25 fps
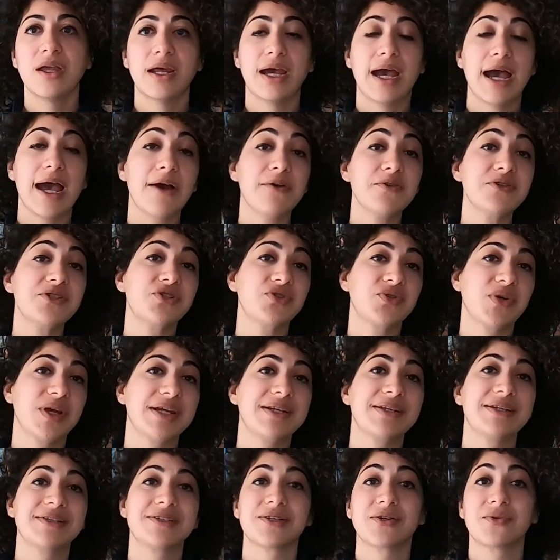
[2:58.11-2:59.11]
Now, I was
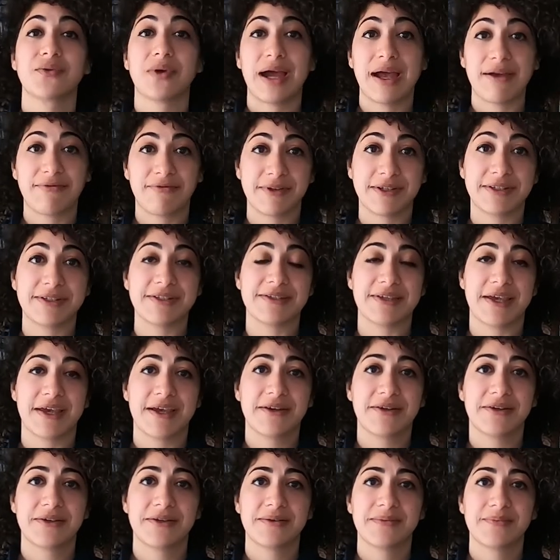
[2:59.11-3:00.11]
trained as a graphic
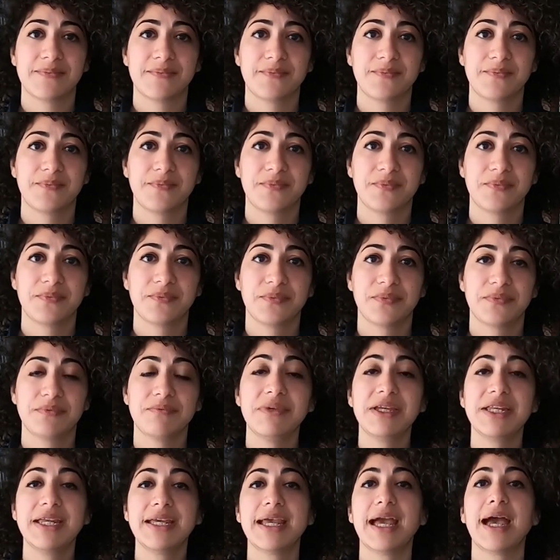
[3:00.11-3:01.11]
designer,
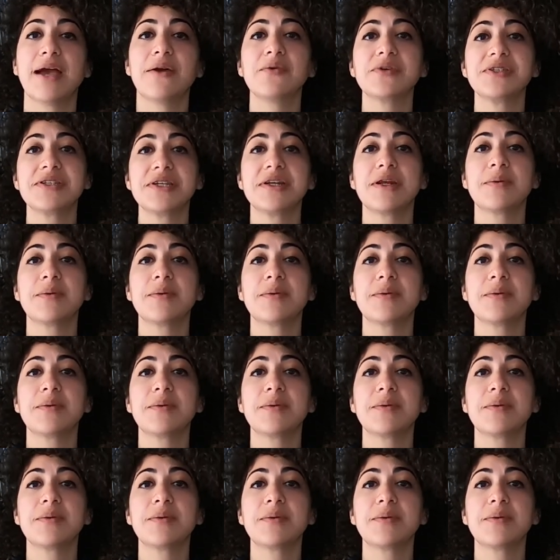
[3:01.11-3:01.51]
meaning I was